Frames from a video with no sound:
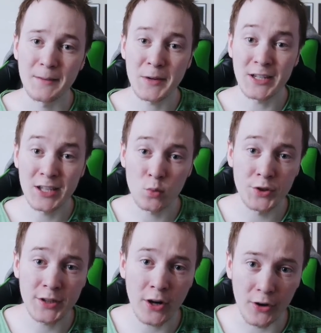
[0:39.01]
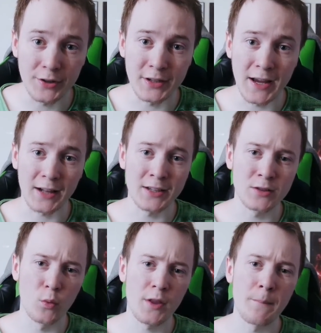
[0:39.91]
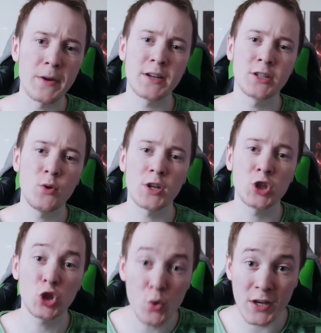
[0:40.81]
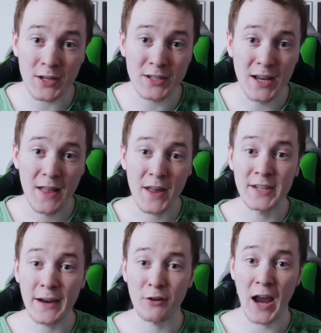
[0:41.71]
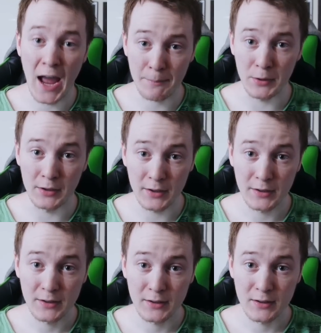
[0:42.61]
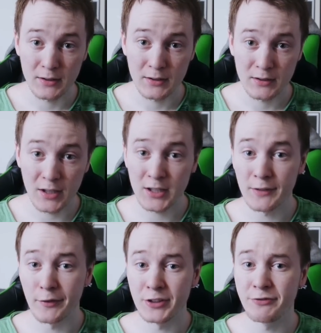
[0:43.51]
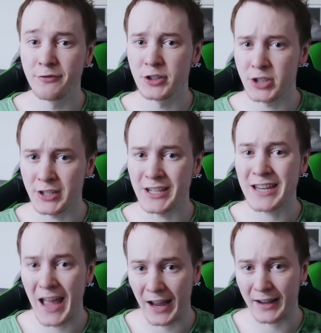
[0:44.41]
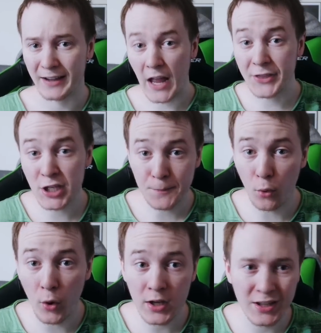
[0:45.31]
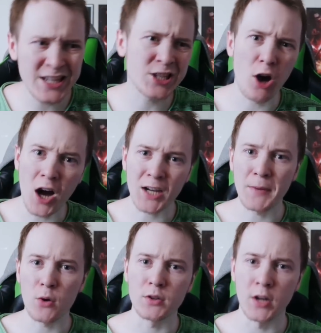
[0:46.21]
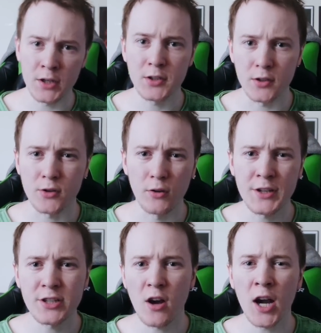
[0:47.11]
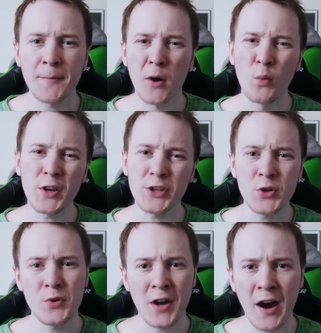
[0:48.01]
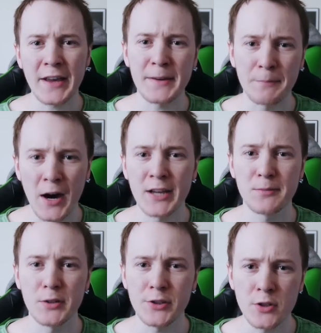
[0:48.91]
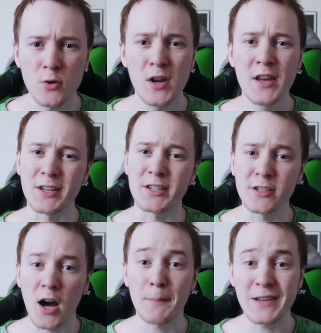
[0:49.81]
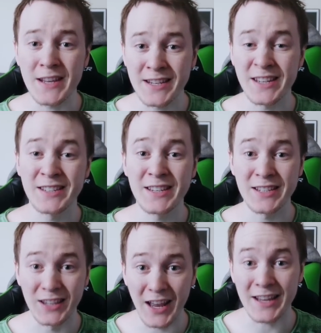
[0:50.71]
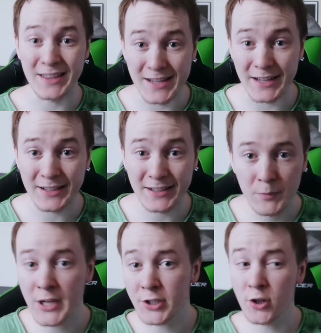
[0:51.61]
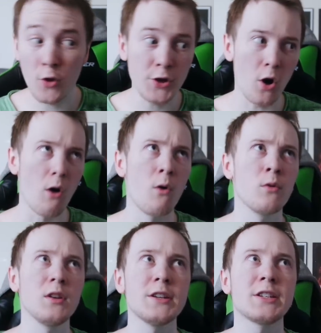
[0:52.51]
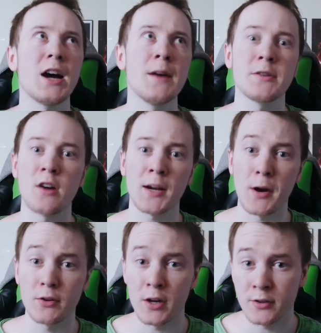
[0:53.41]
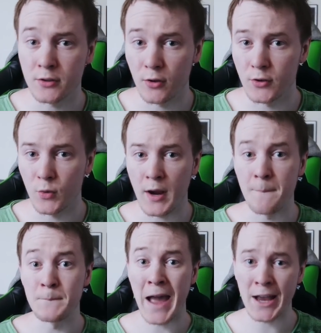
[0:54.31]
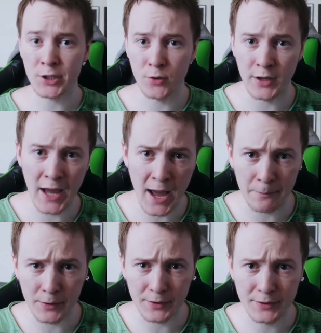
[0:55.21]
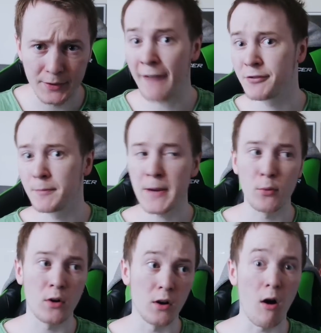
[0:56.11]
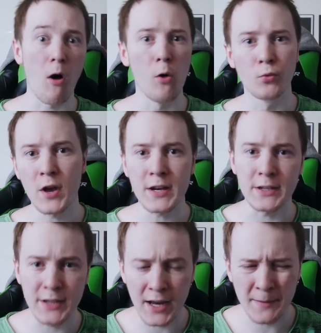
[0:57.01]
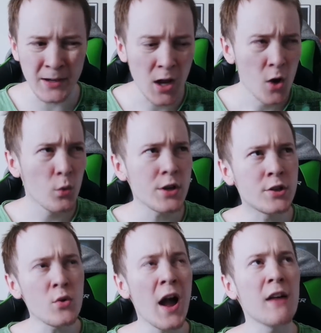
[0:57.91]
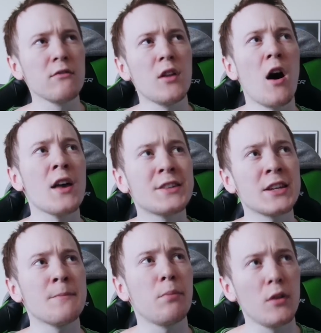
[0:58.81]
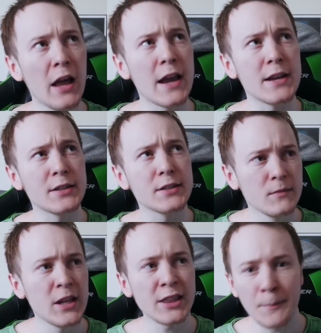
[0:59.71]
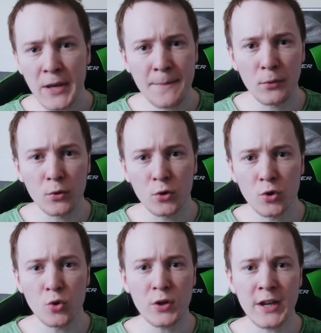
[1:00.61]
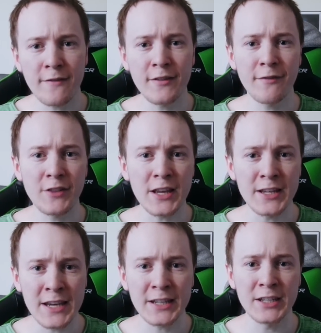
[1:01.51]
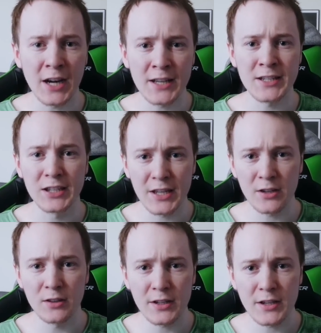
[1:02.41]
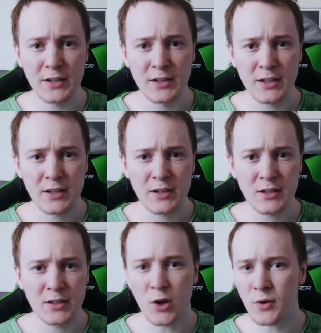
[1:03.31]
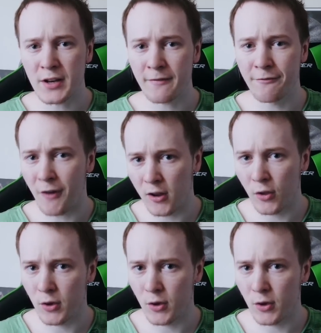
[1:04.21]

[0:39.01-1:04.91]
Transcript: Because this was a terrorist attack. This is one of the biggest U.S. shootings that has ever happened says the Virginia Tech. At this point, let's talk about gun control. Let's talk about what you and I can possibly do to stop instances like this. Because, you know, the only time to talk about gun control is when a mass shooting happens, after the people are already dead. I mean, we do have laws in place, yet the people who, even if they get guns legally, don't follow